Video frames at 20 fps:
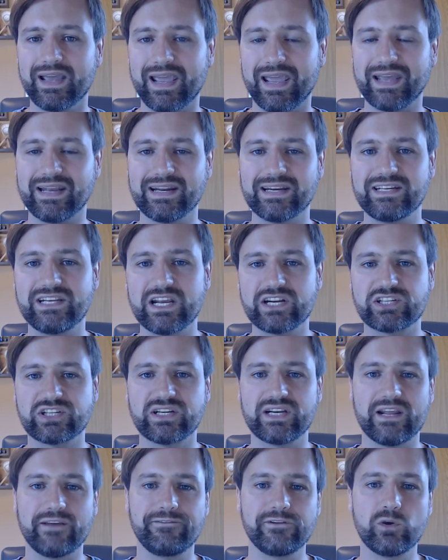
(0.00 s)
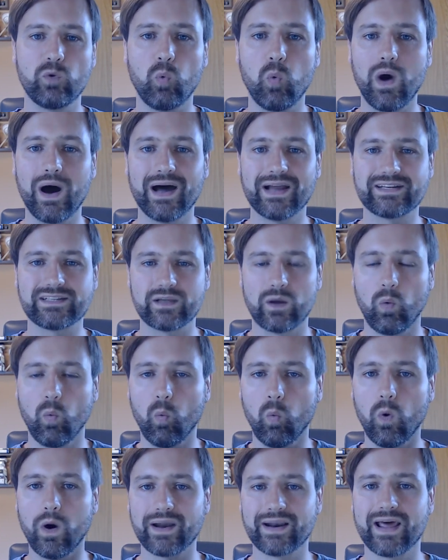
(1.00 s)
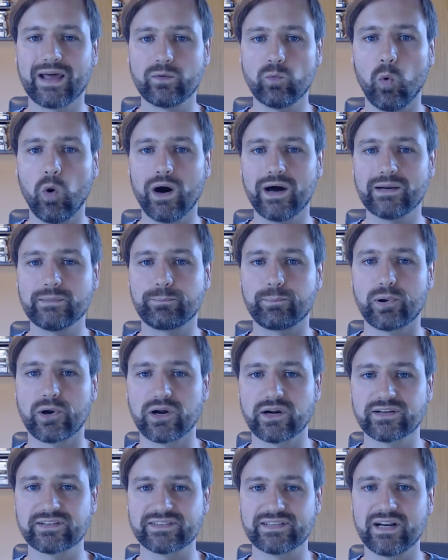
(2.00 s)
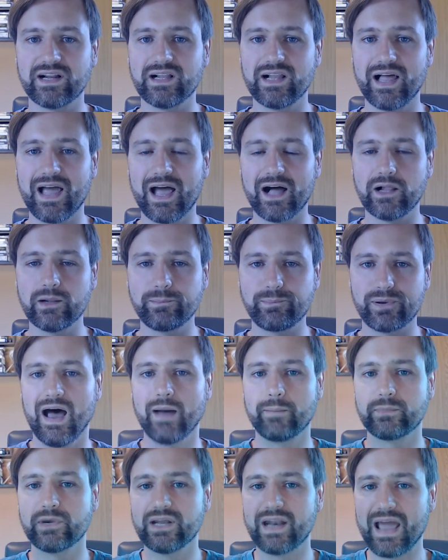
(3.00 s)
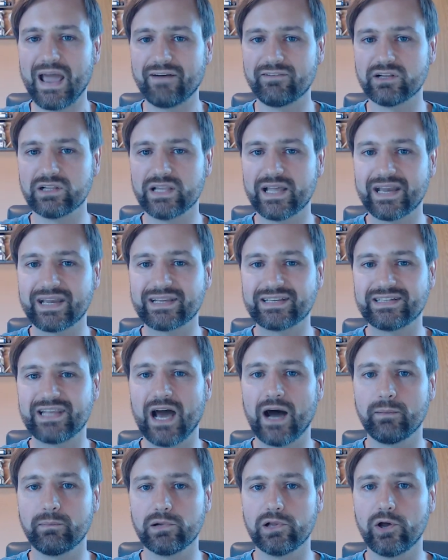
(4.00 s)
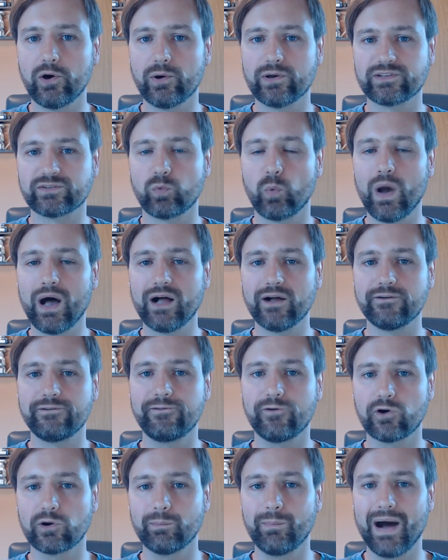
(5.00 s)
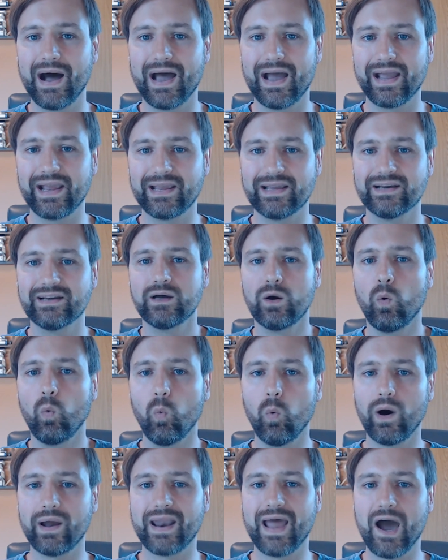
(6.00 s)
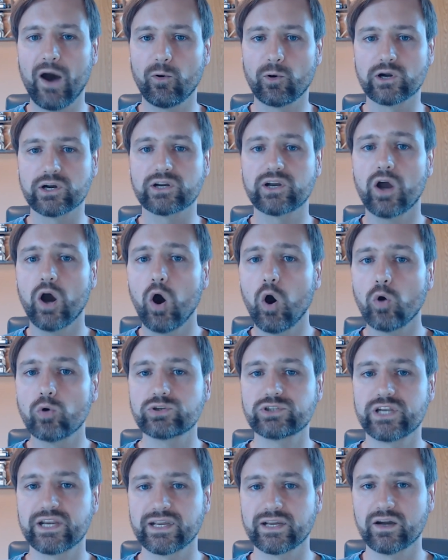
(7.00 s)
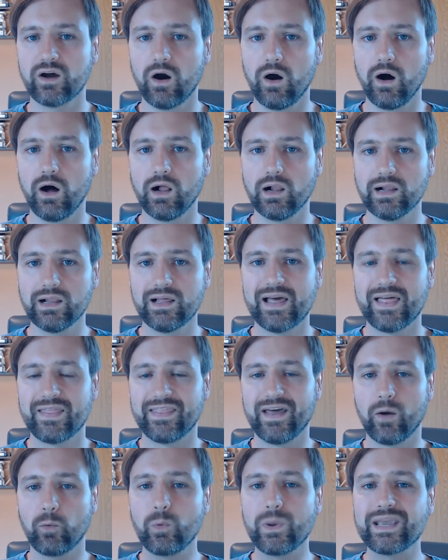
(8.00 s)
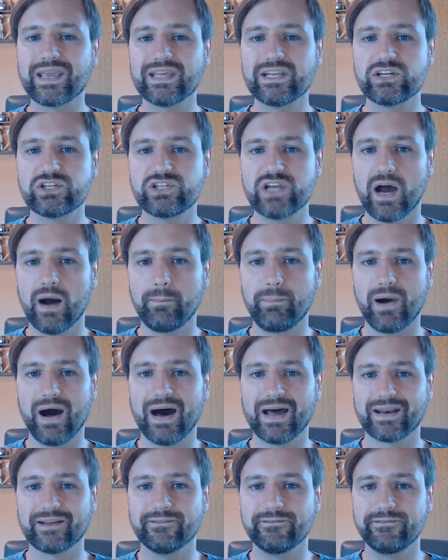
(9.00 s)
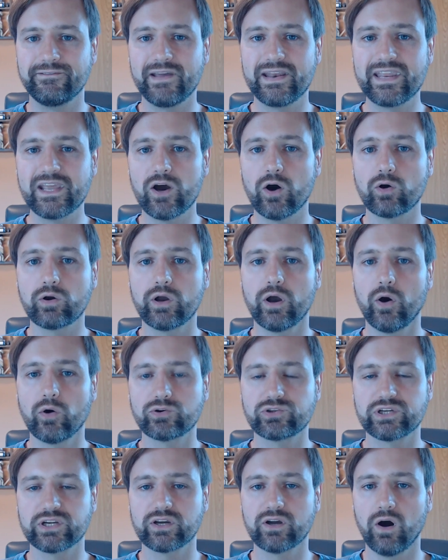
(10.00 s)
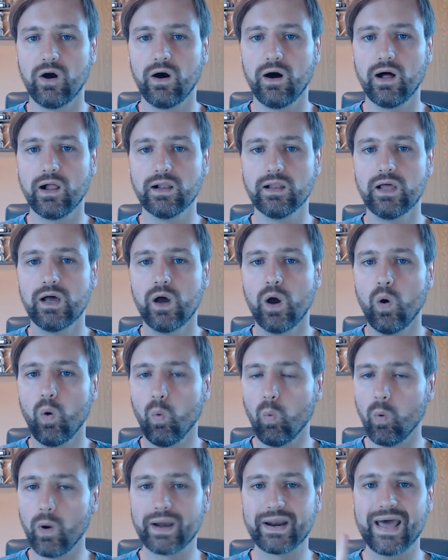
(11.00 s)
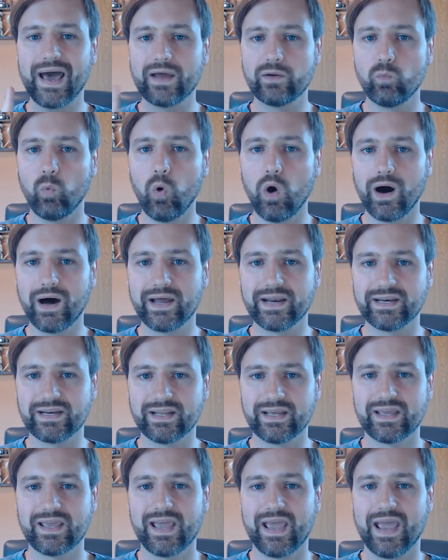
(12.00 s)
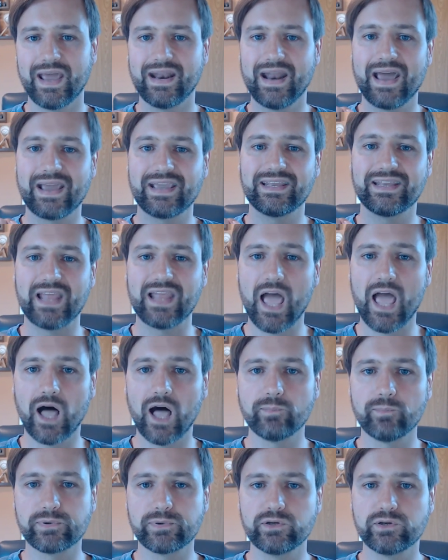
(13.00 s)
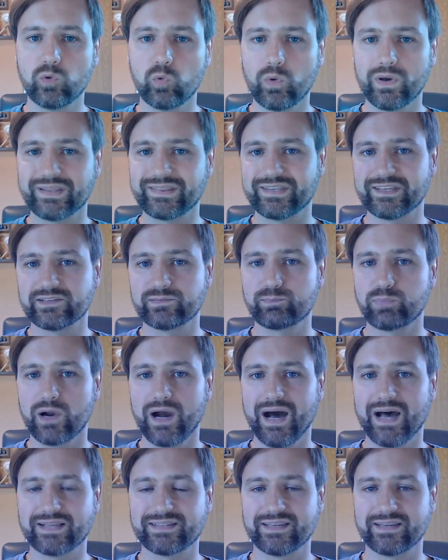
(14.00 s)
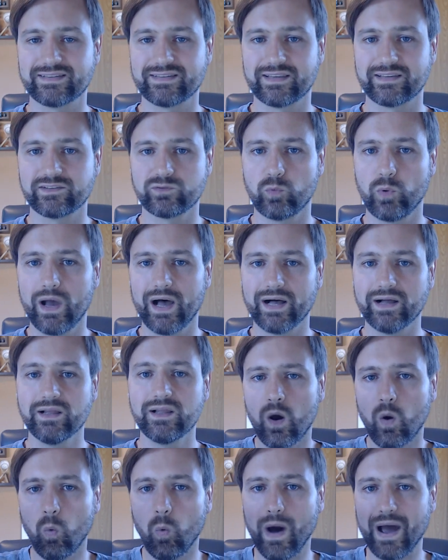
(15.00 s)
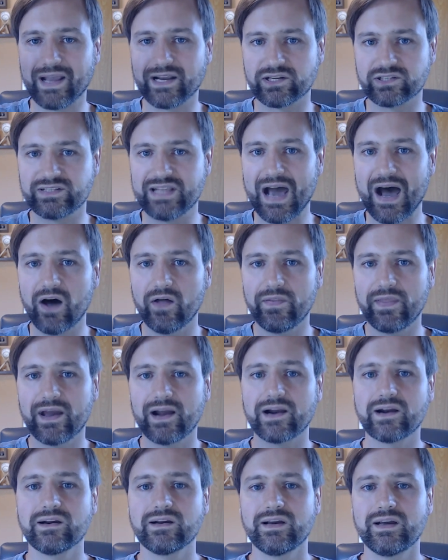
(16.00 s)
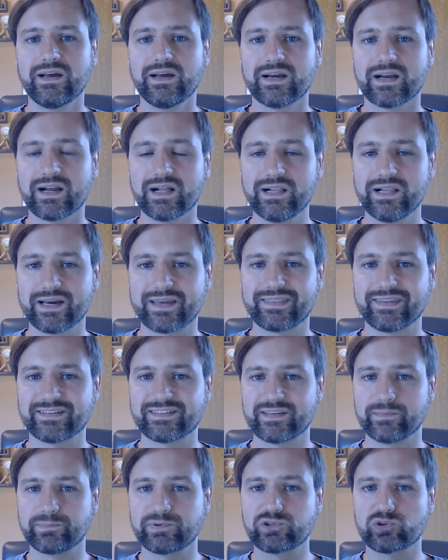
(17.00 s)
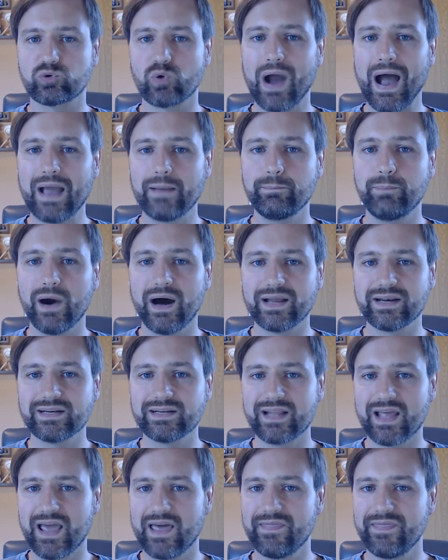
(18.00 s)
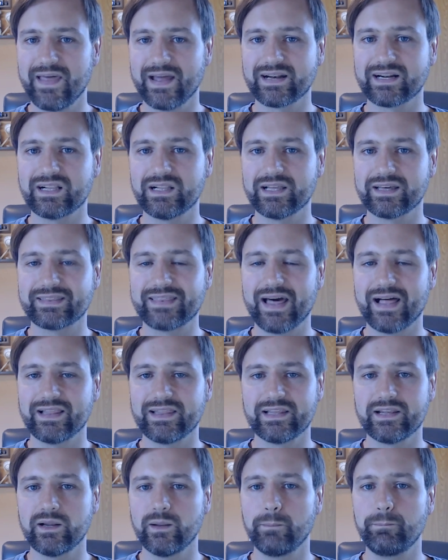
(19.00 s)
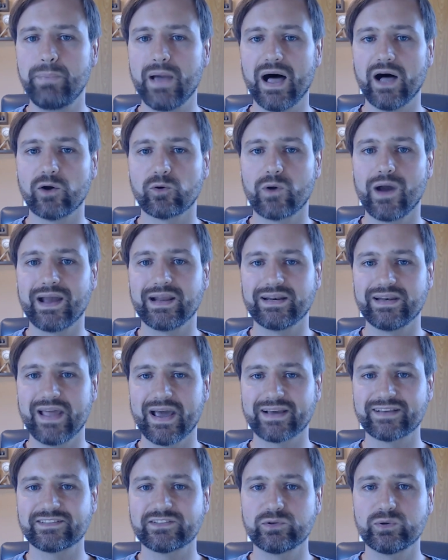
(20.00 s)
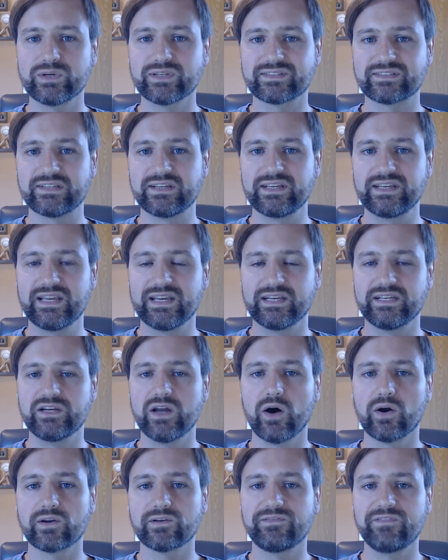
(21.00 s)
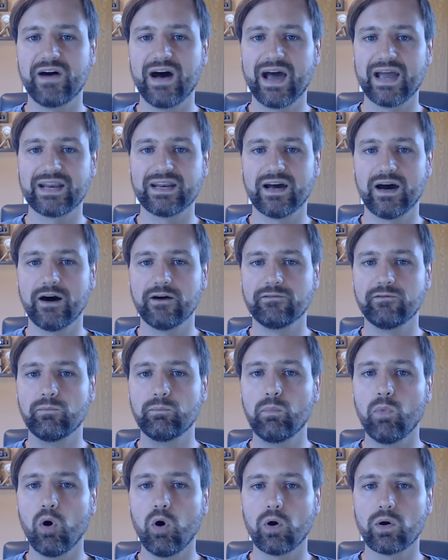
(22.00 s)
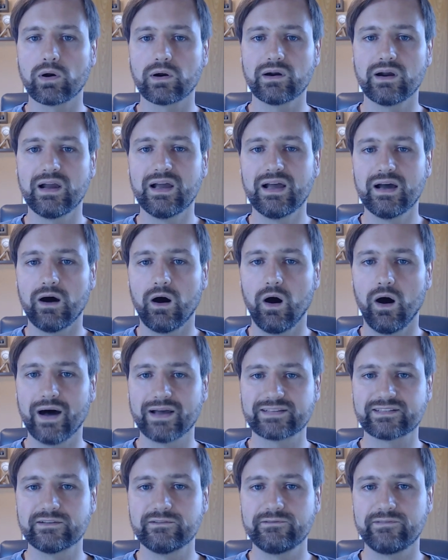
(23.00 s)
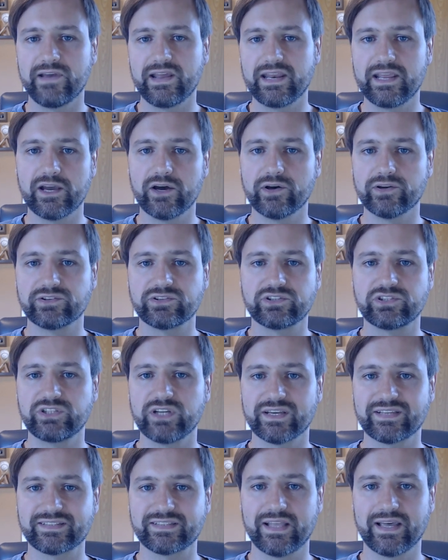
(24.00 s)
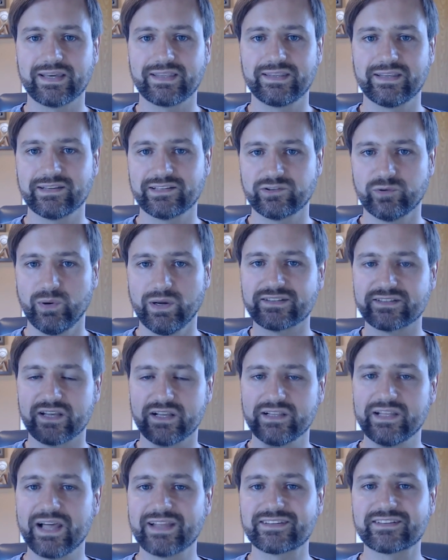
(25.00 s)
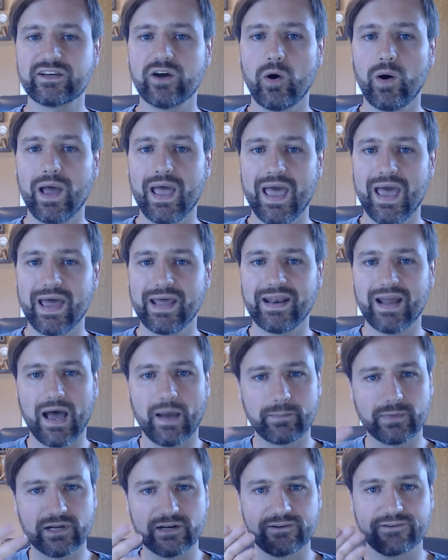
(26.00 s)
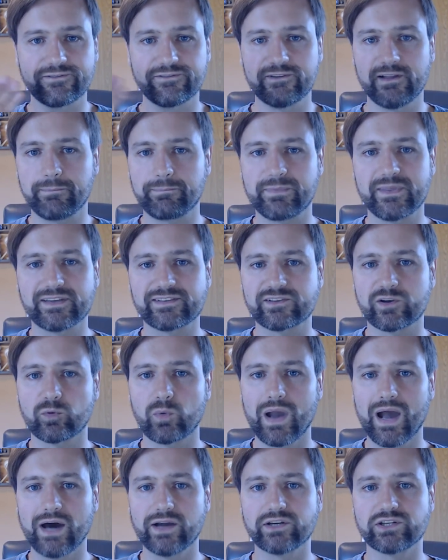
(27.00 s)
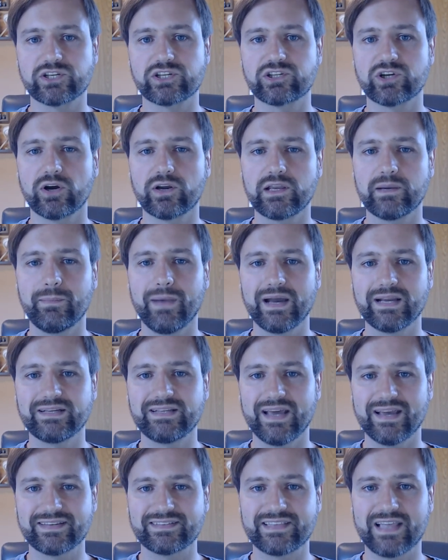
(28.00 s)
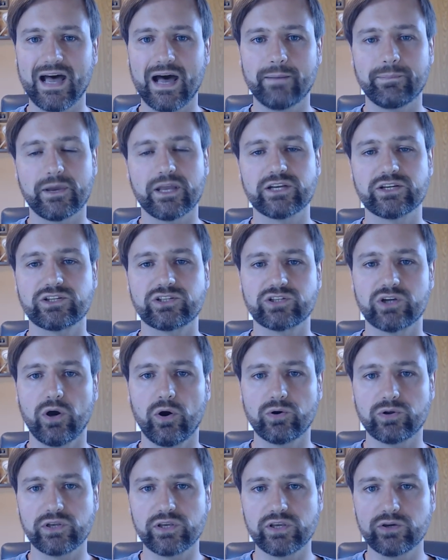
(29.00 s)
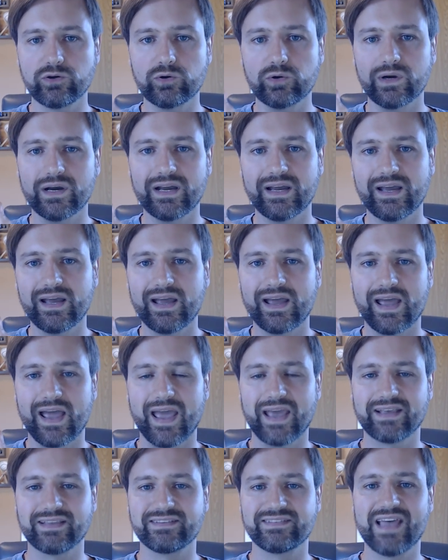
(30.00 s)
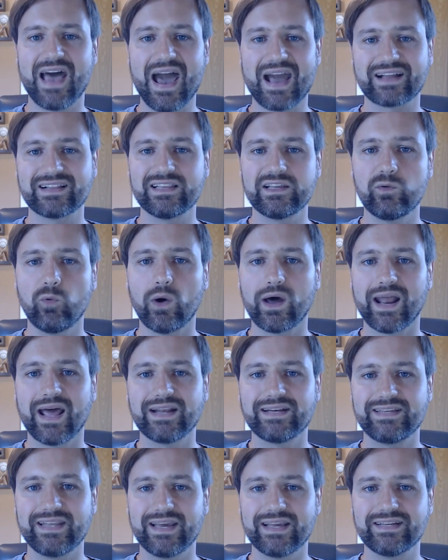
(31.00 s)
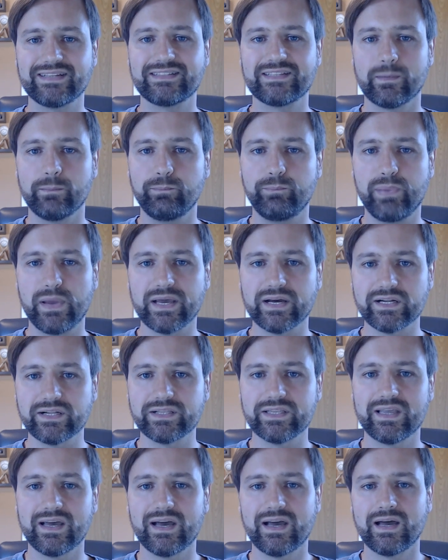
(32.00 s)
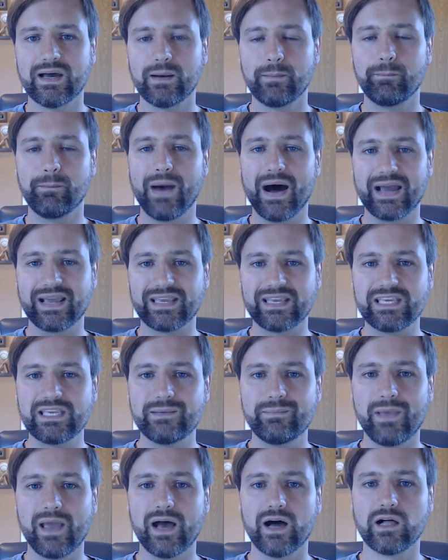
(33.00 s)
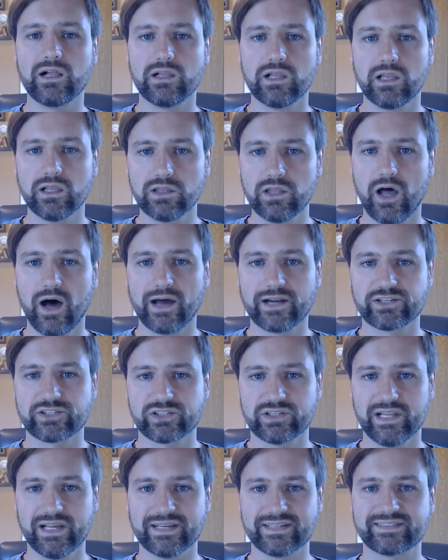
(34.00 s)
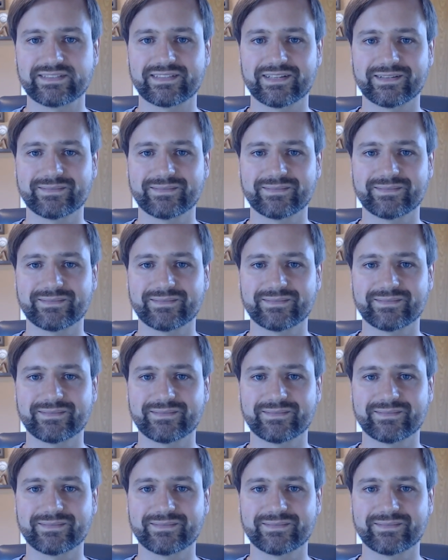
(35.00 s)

In addition, if you want one-on-one personal help, I'm going to have a link down below as well for my one hour coaching call that we can jump on, a video coaching call one-on-one, and I can help you with this process as well. While you're down there, click the subscribe button and then click that little bell right next to it so you get notified of more awesome videos just like this one. So let's go ahead. I'm going to flip this around and show you my desktop and show you exactly what I did to build my email launch list.